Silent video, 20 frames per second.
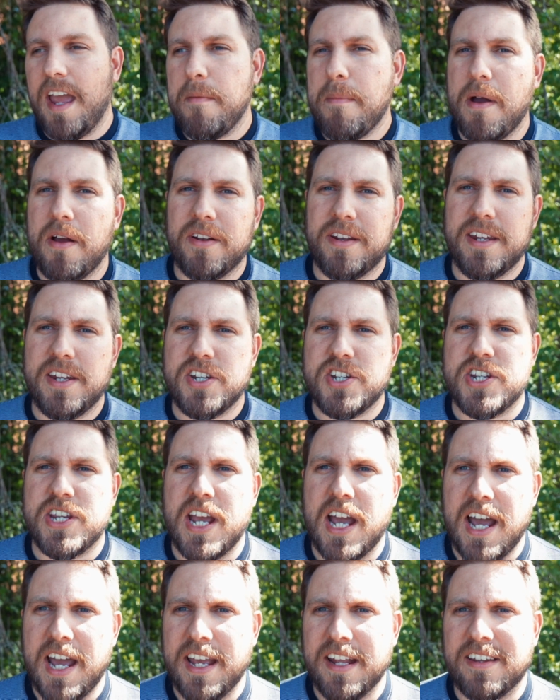about
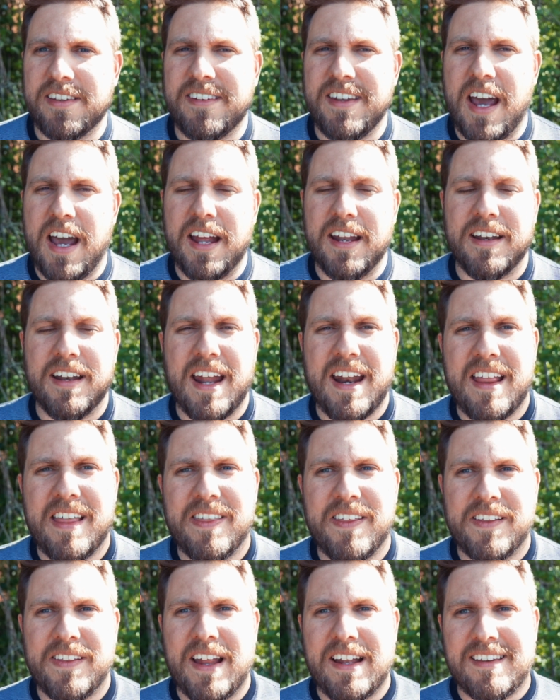DJI. It's not
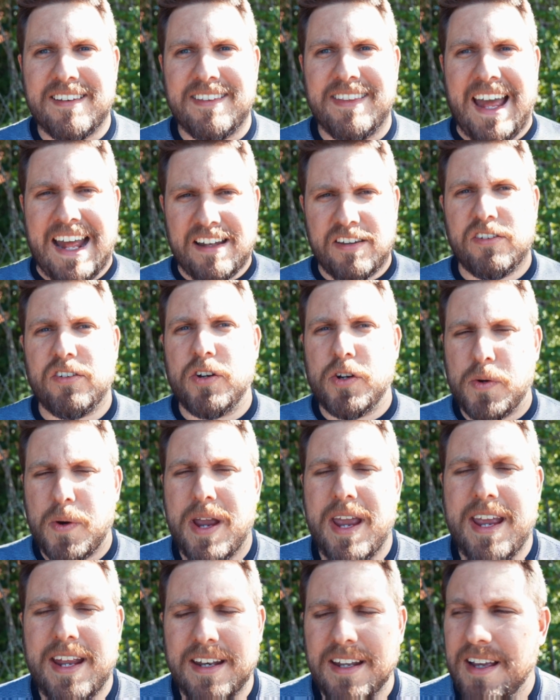anything that's
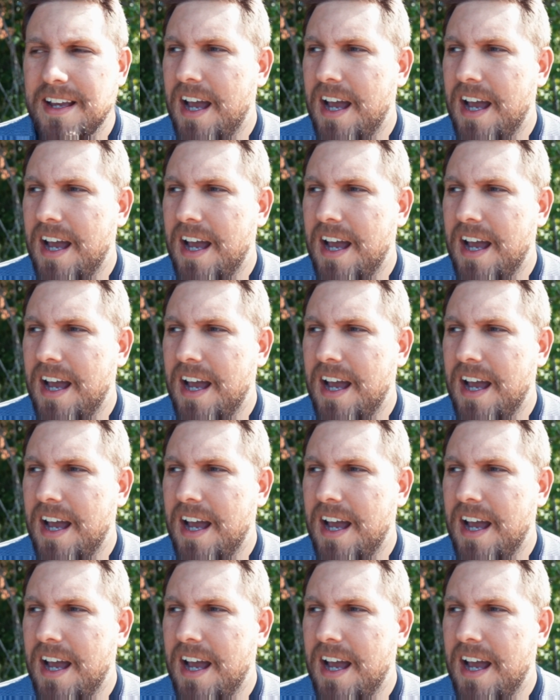great.